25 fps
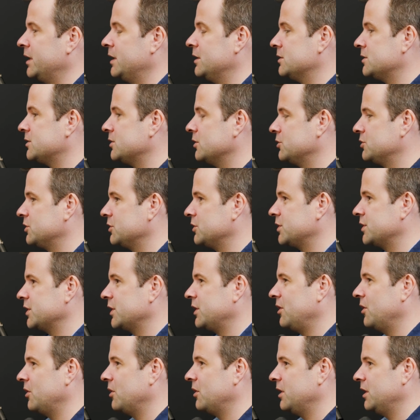and Social
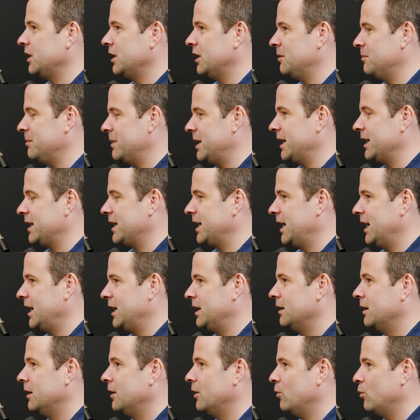Security and
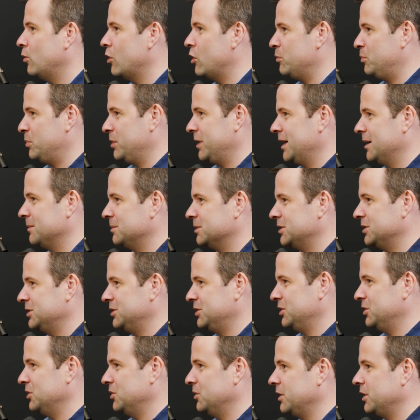Medicaid won't be able to
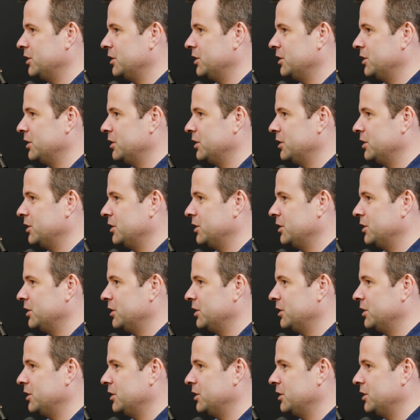do.